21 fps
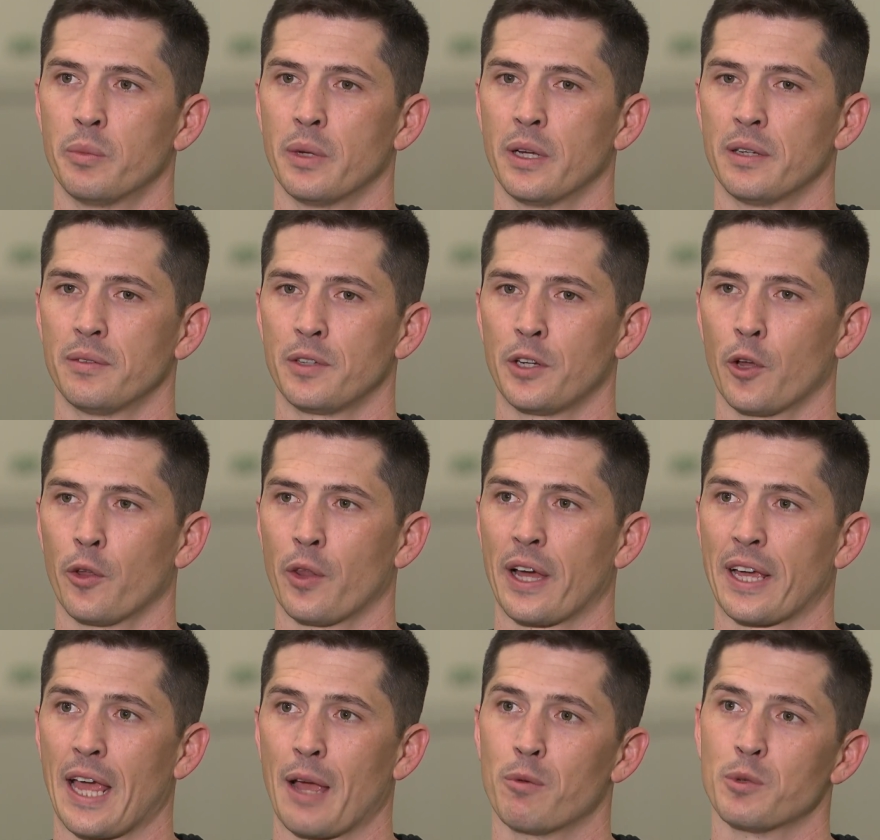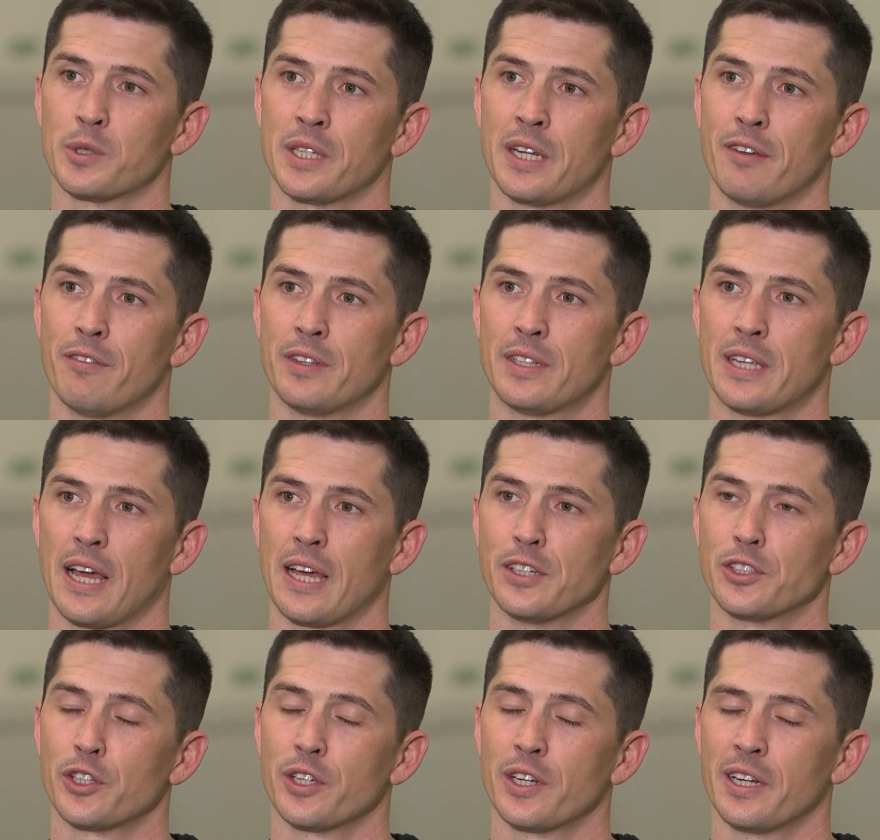But you know, that game was an
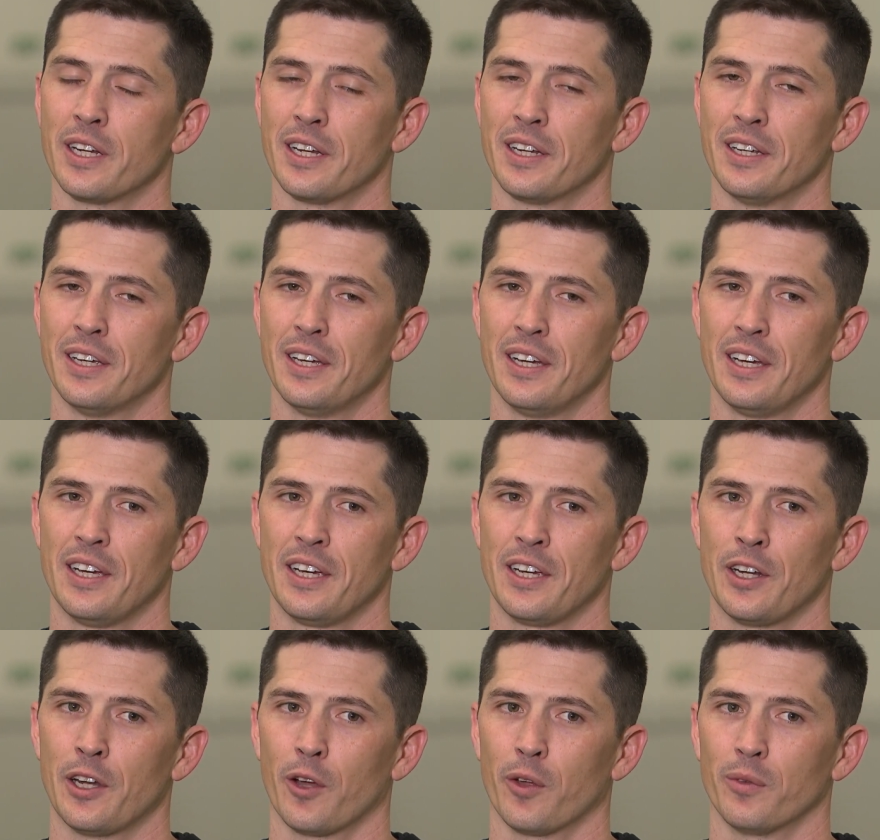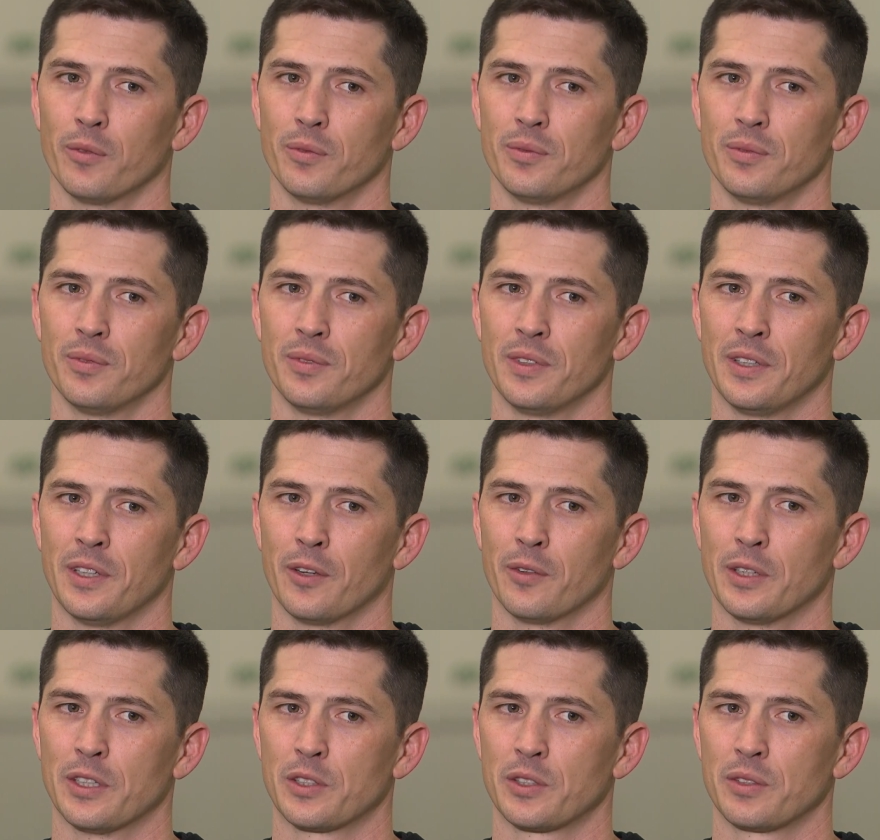invitation, and you know, you
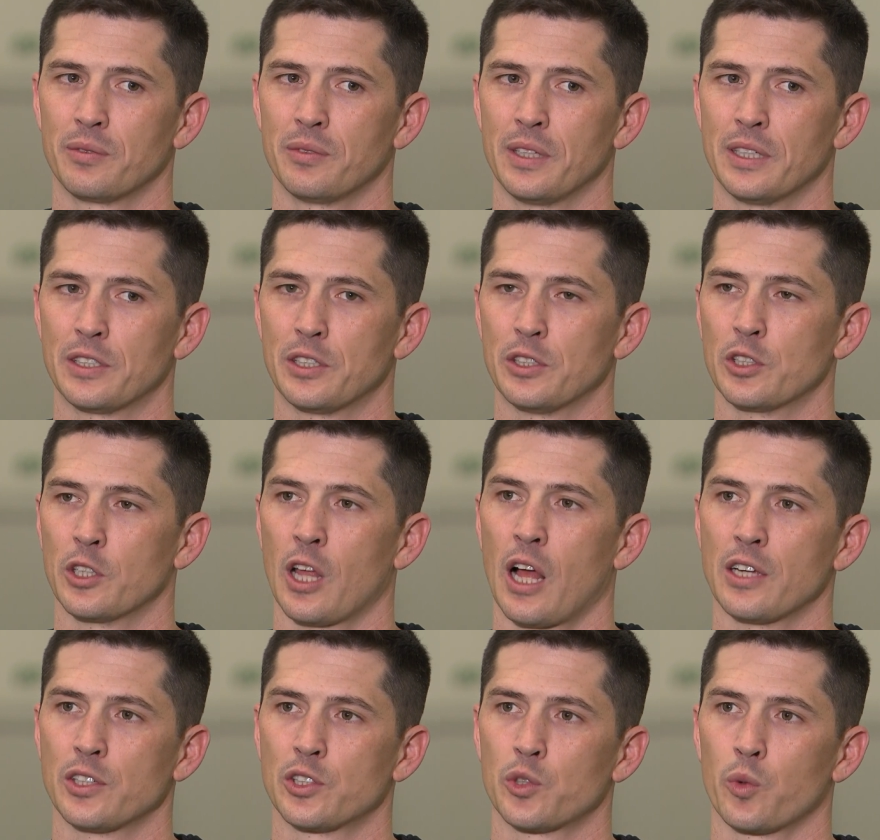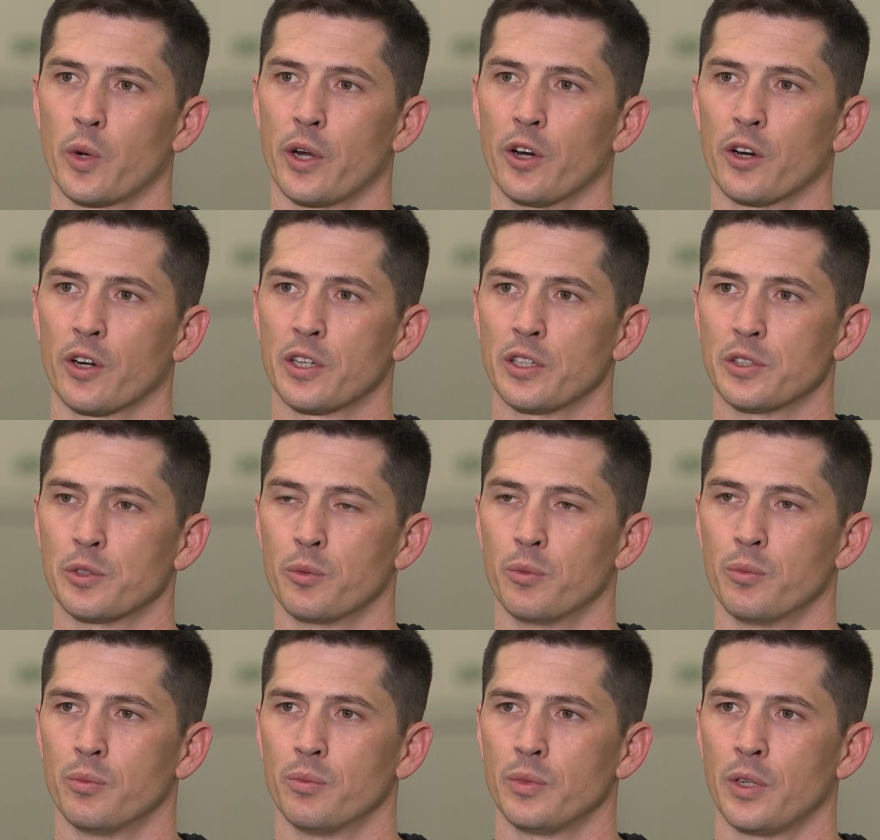know, this this is a lot sweeter because
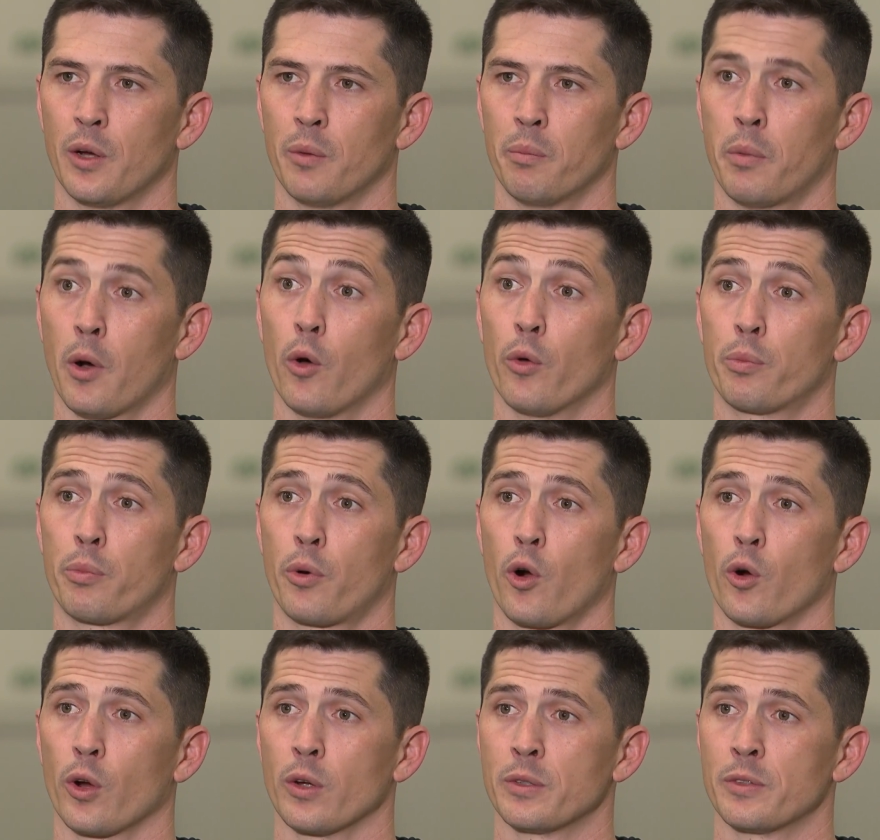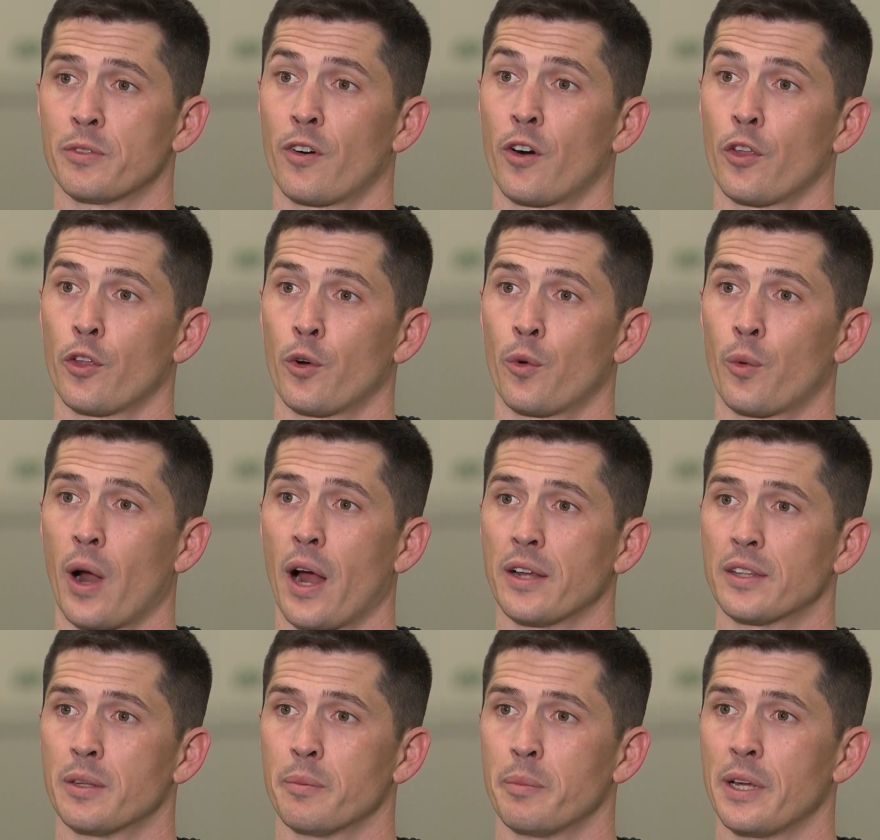you know both programs have earned their
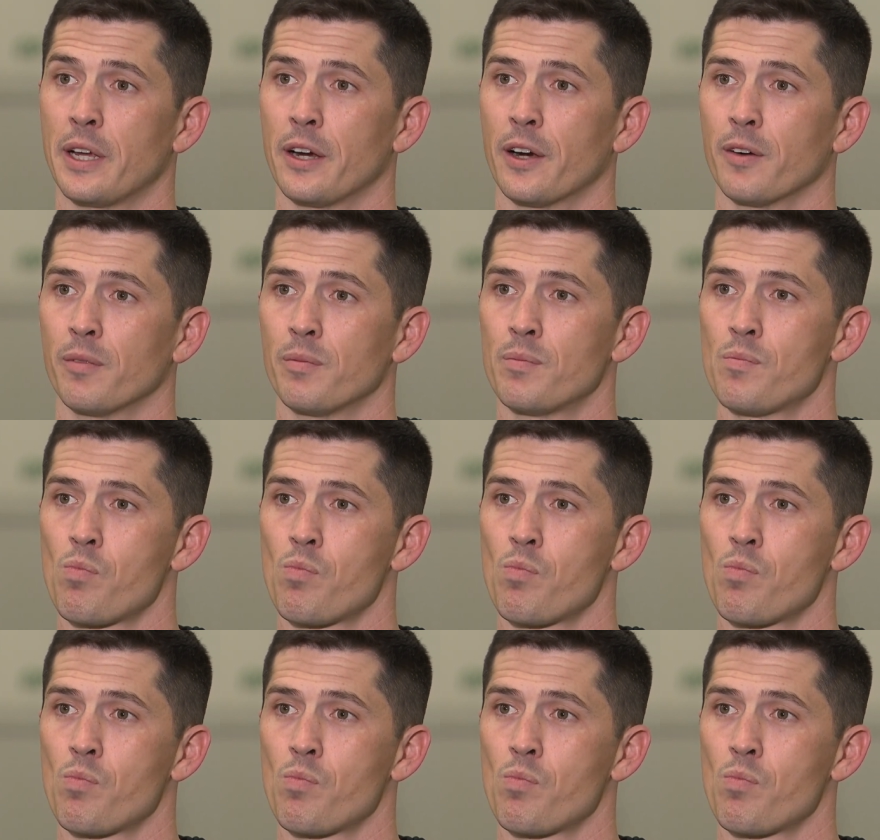right to be here.